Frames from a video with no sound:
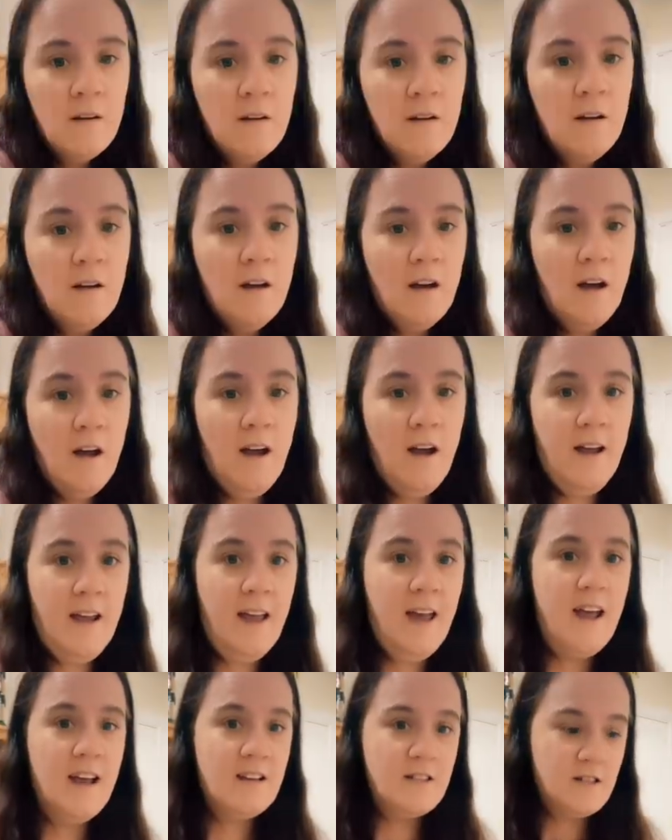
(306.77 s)

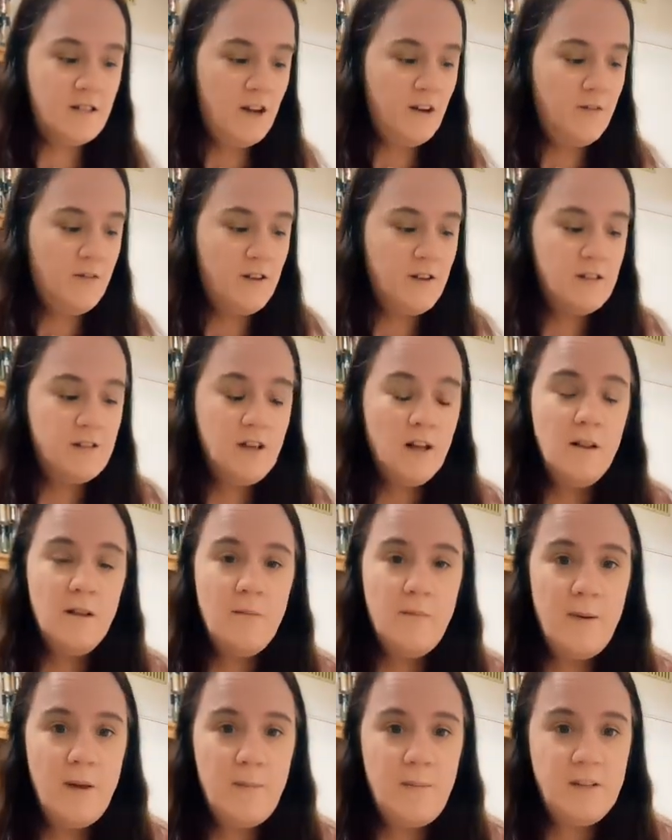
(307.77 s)
Okay, so for the salt and
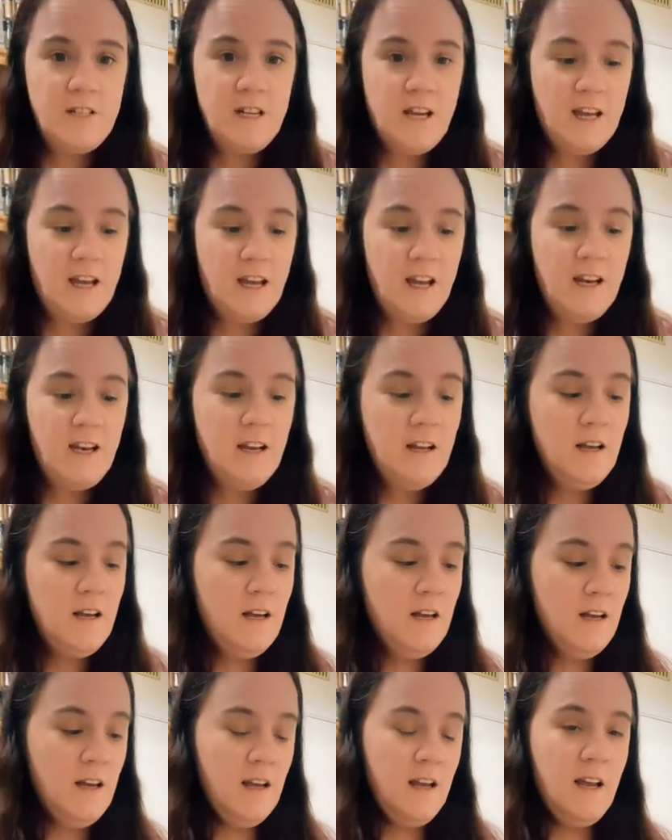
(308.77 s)
pepper chicken,
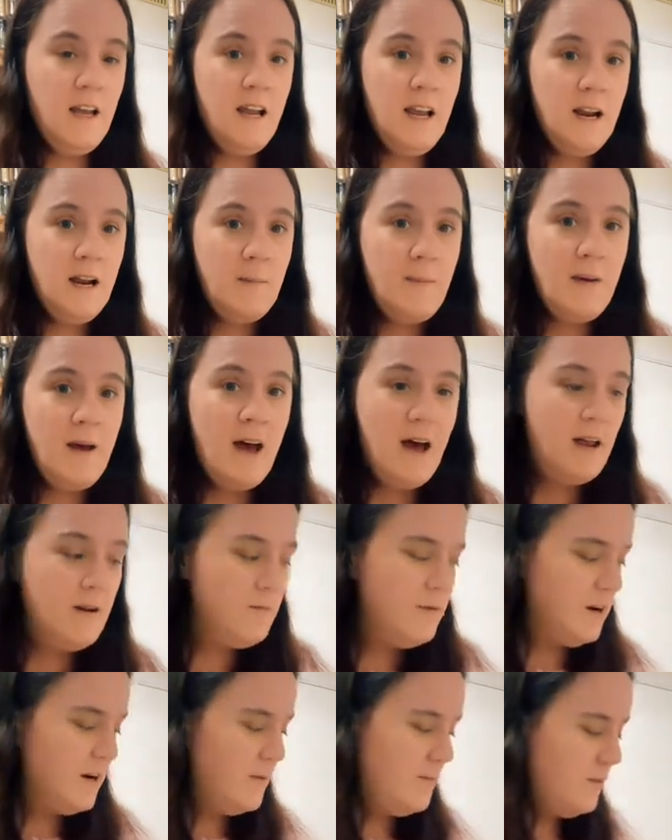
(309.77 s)
in a pan, we're going
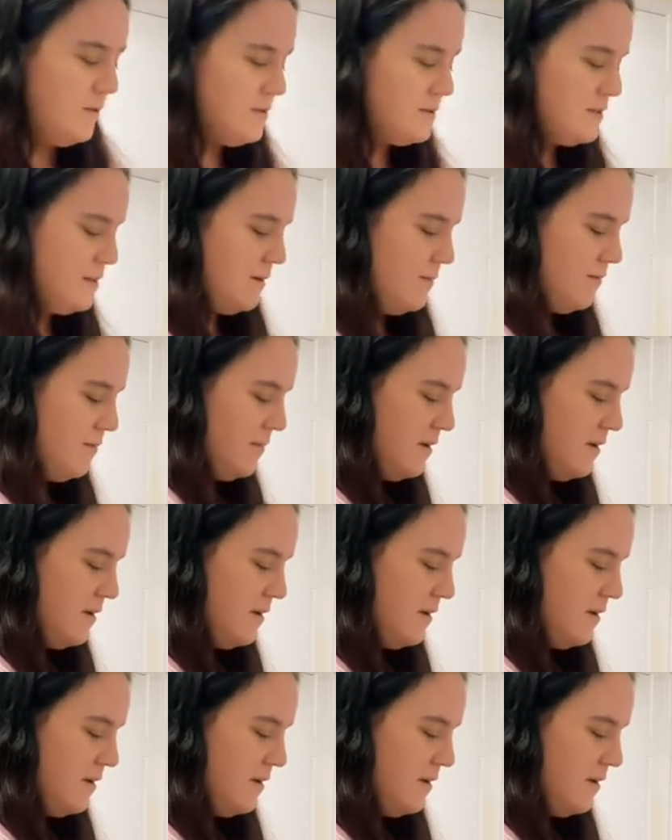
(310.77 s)
to put some,